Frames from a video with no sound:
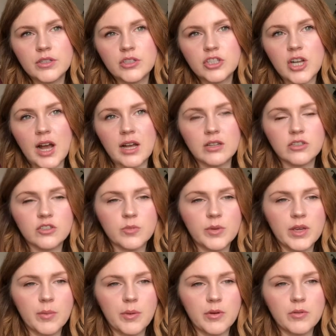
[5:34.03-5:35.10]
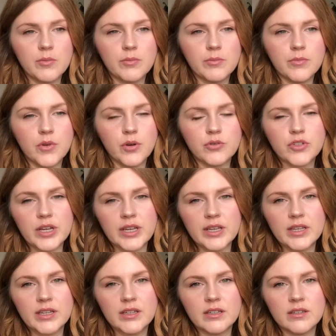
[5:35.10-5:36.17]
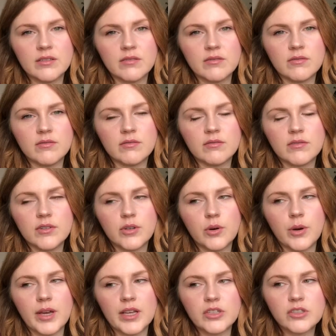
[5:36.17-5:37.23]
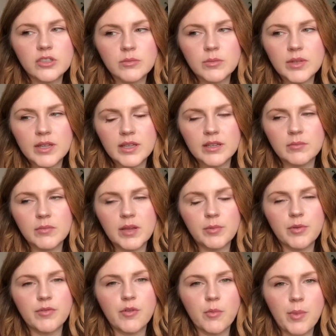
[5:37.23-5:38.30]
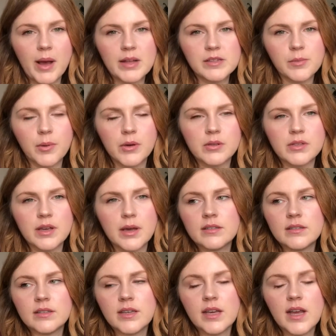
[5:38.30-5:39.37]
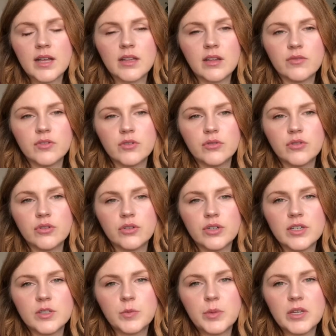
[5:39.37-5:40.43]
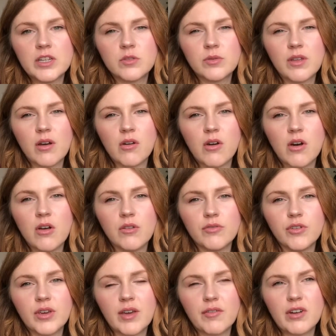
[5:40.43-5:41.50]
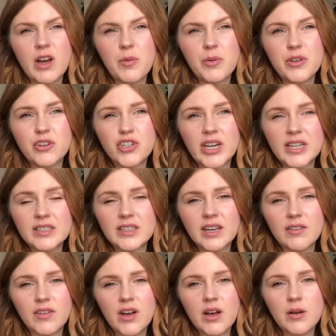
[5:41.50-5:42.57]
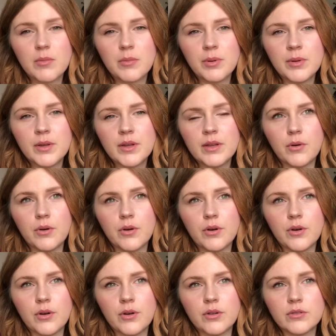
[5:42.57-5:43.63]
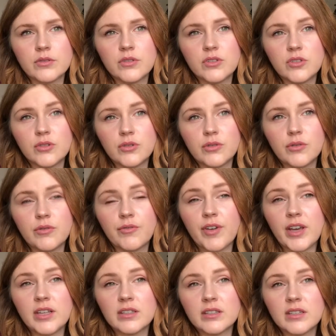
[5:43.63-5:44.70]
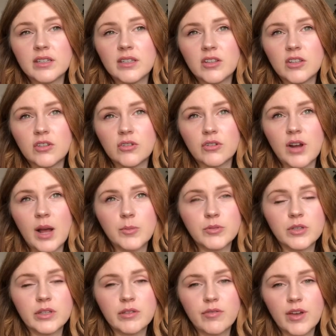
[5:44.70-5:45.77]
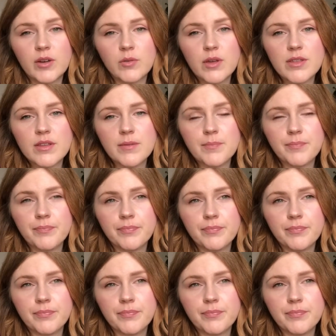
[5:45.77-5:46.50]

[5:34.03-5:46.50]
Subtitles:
challenged me about not drinking and questioned me and made me feel bad about it. Yeah, I'd love to know your experience with alcohol. Have you given up? Are you trying to give it up? Or do you find that you're absolutely fine with it?